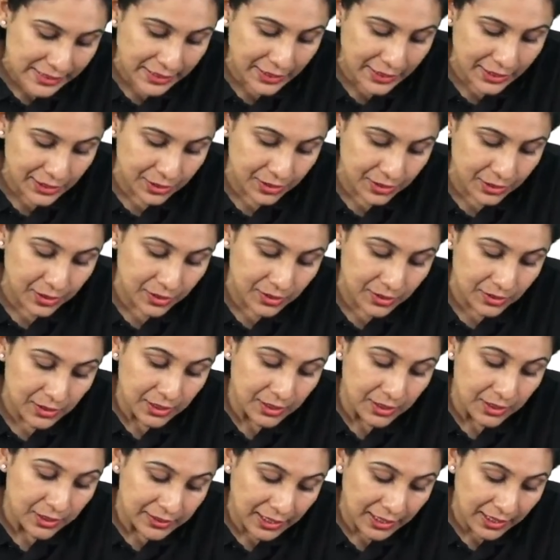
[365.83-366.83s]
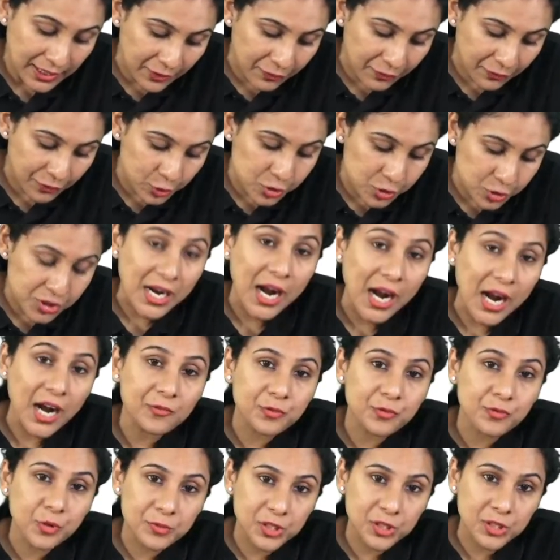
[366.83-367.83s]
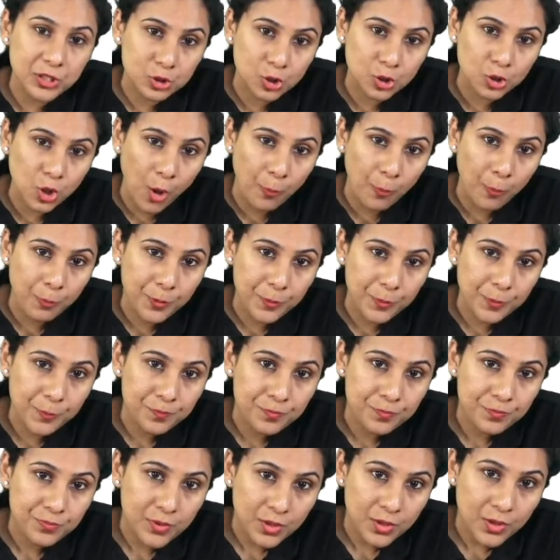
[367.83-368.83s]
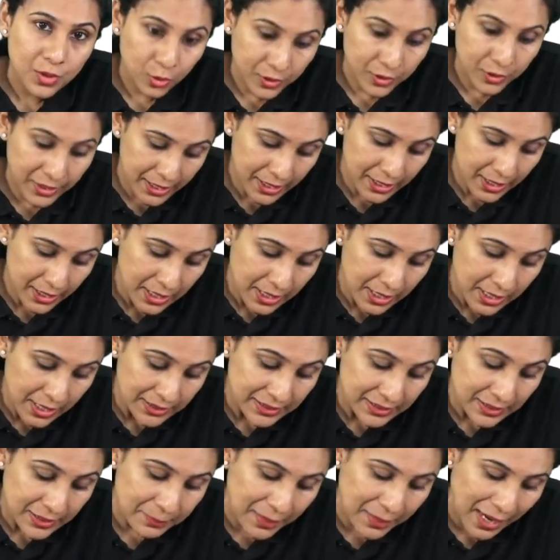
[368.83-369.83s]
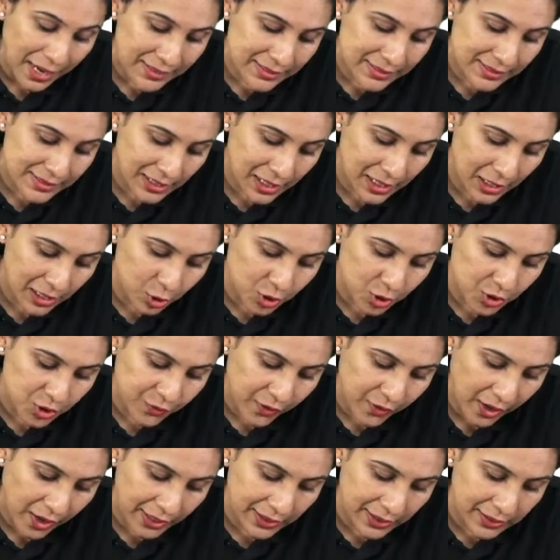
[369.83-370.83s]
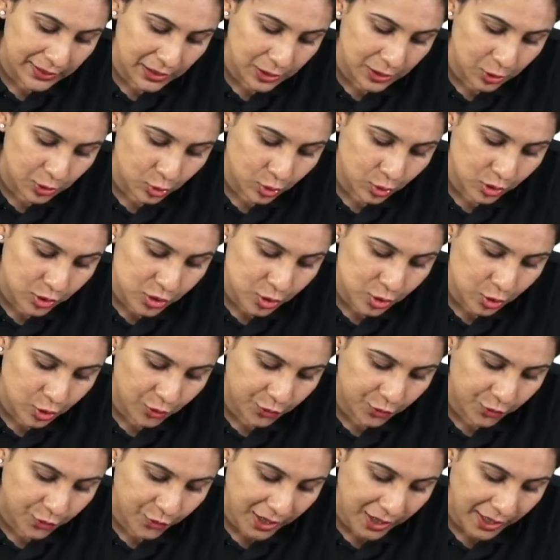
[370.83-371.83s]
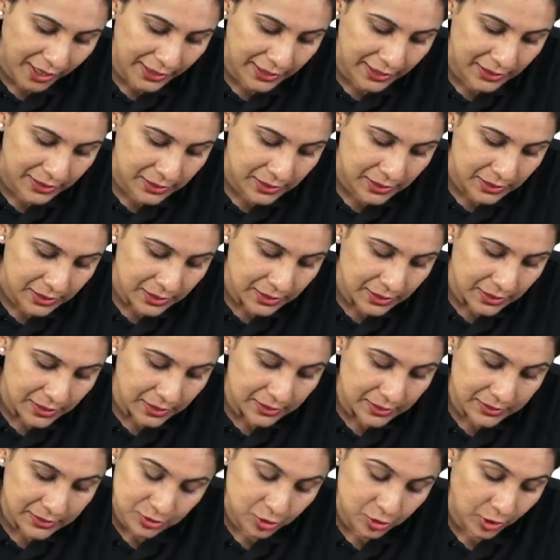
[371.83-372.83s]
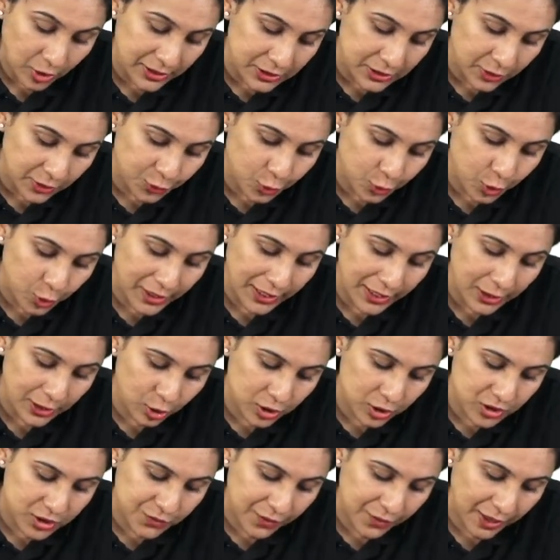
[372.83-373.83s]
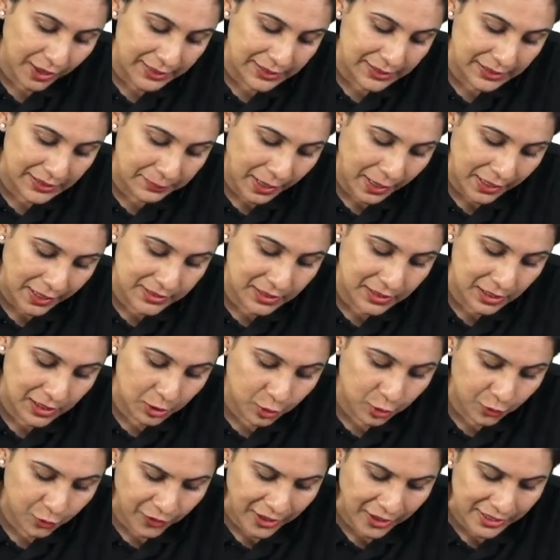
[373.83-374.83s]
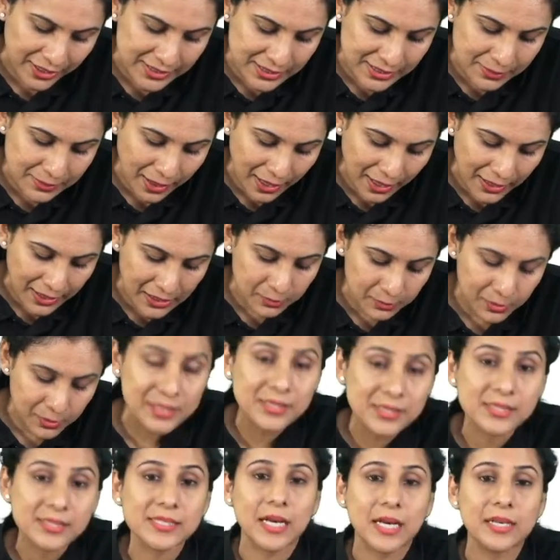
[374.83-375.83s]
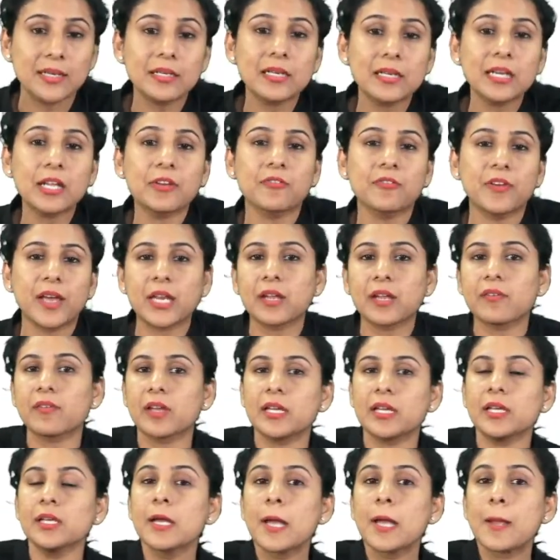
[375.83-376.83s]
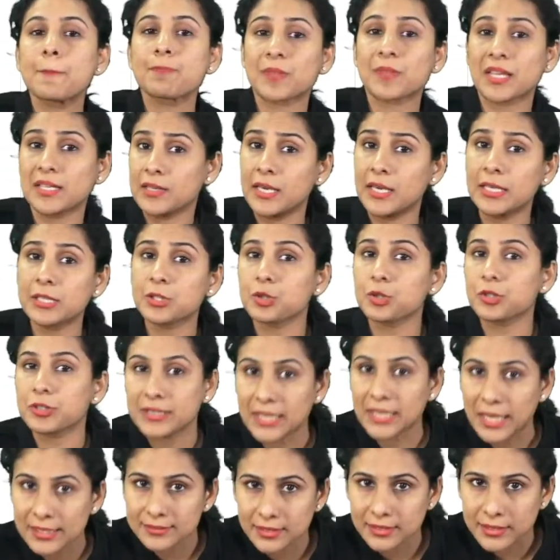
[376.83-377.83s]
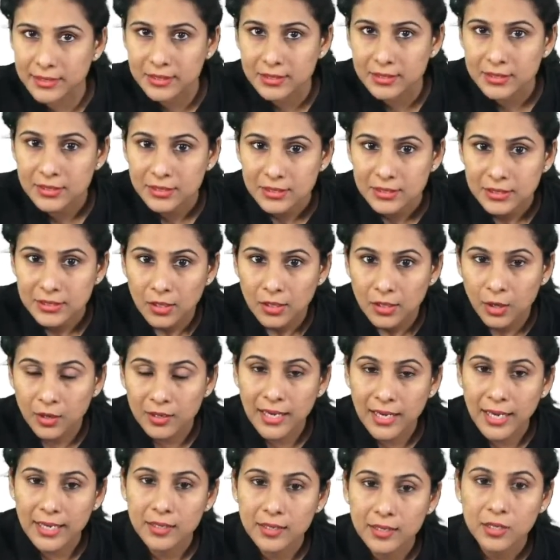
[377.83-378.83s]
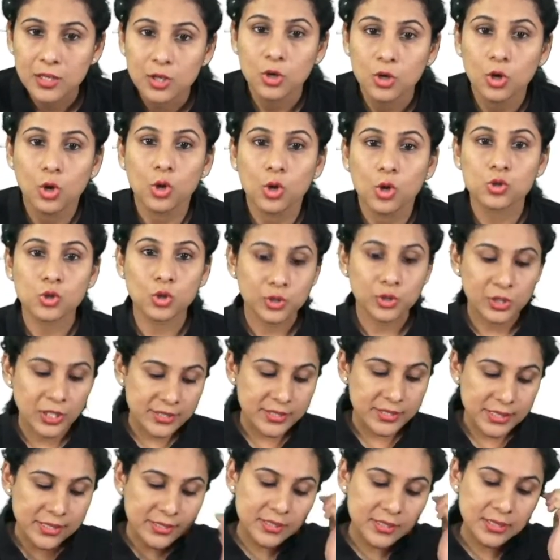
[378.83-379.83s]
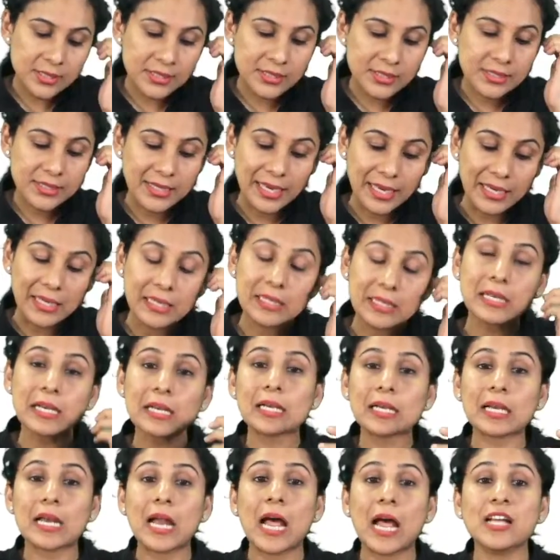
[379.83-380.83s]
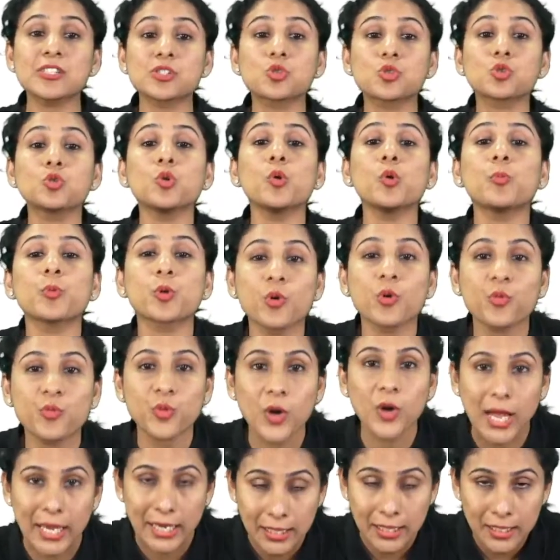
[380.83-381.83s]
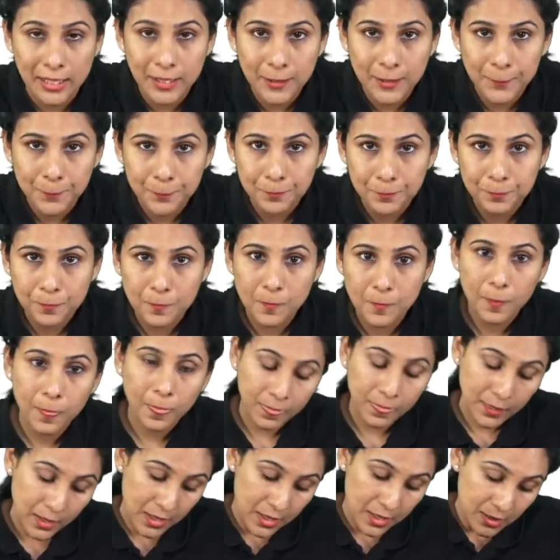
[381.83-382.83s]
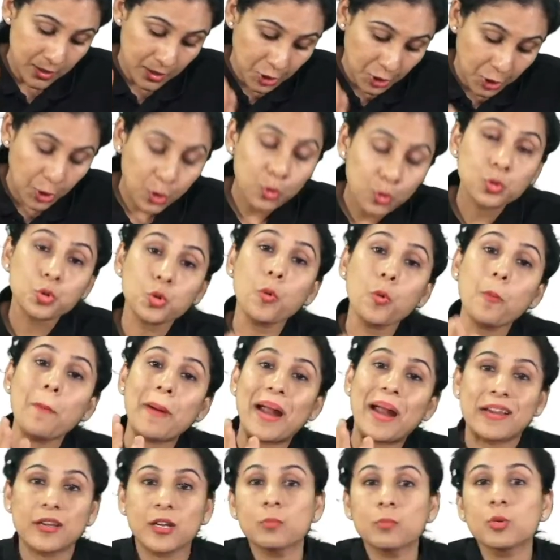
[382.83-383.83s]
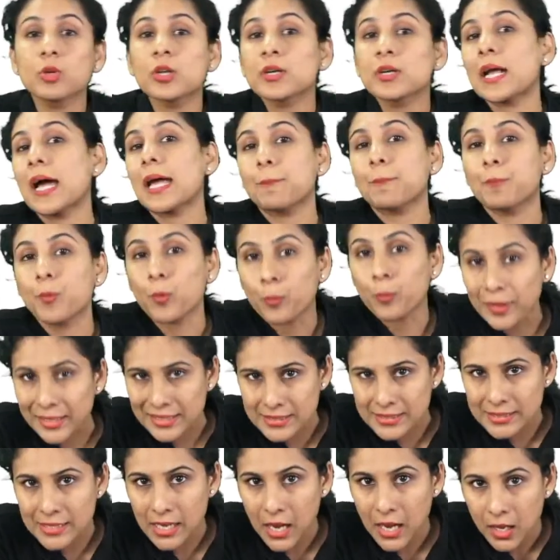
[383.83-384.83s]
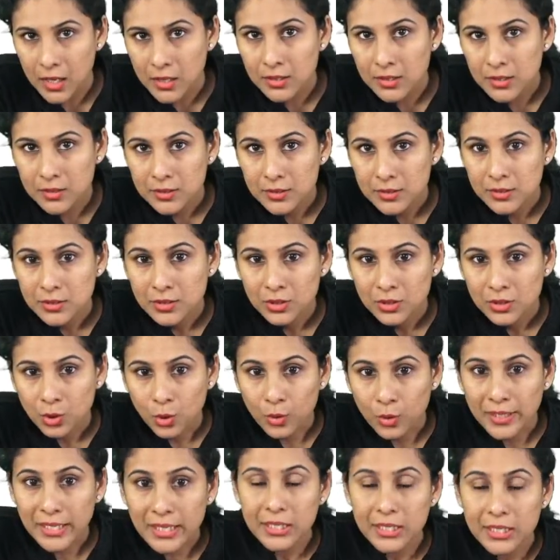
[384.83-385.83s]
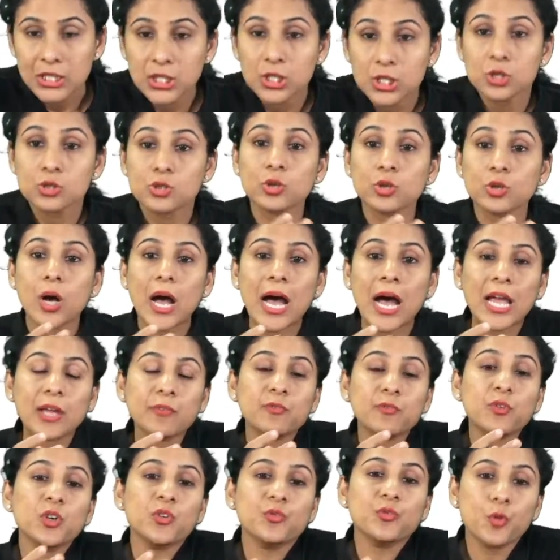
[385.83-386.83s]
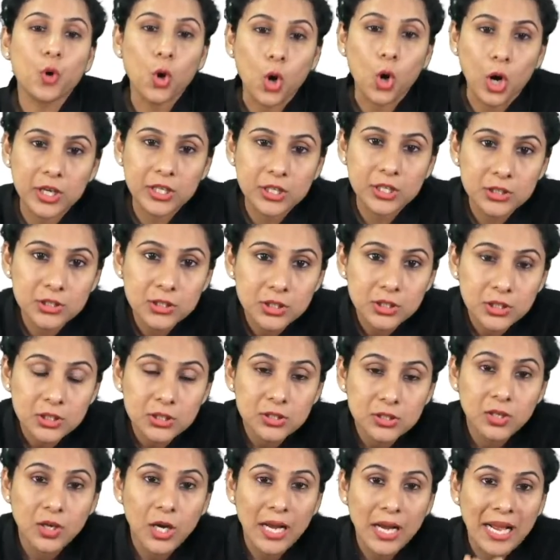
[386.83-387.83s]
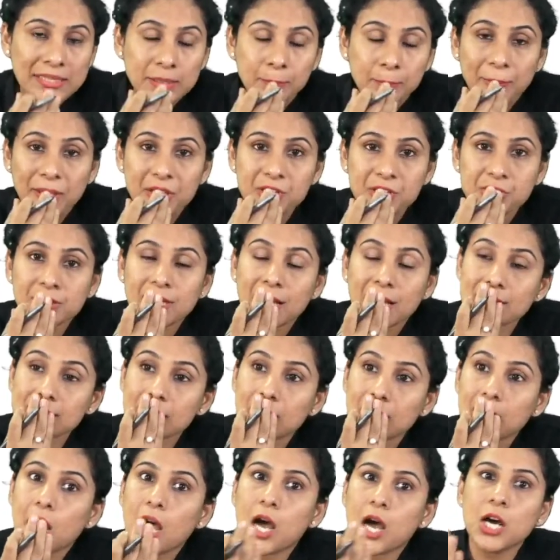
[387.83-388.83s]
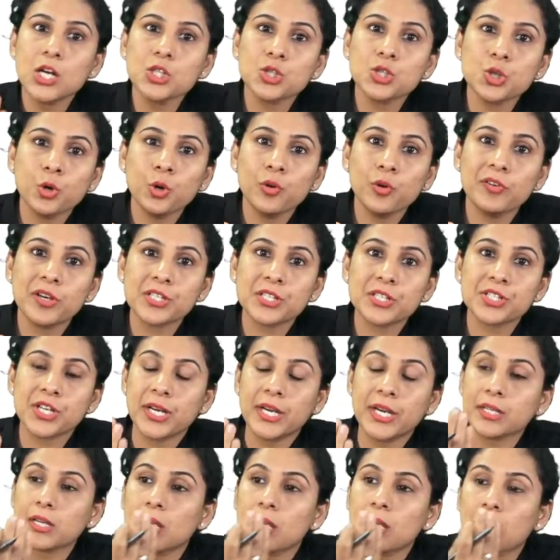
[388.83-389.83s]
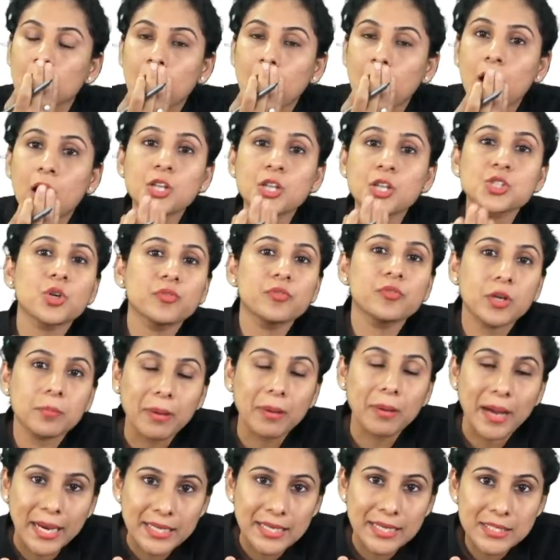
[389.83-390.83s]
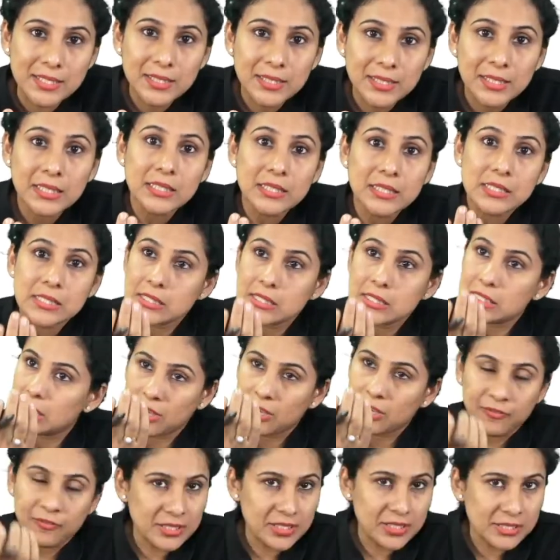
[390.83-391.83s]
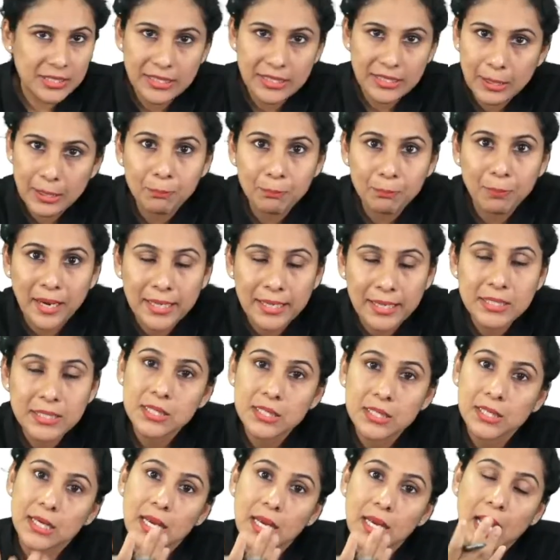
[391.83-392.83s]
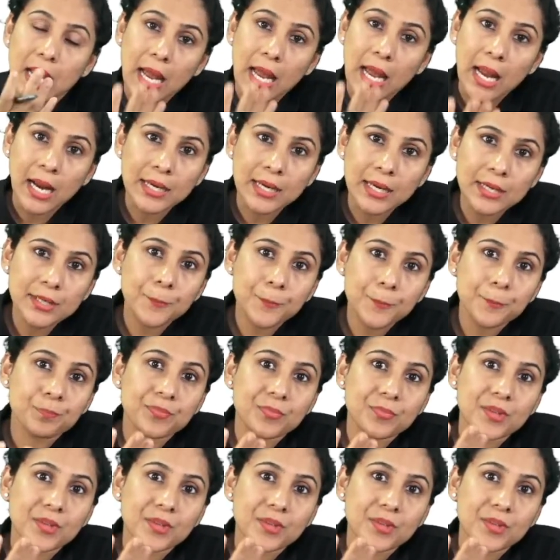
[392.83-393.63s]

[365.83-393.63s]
see here that if you start from the top, okay, the maxilla looks fine, the nose looks fine, the forehead looks fine, the maxilla looks fine, the mandible is suddenly very, very retrognathic. All right. So this is a skeletal class 2 profile due to mandibular hypoplasia. Okay. So I would want, the patient has a large overjet, a large overbite, if it is a deep bite, and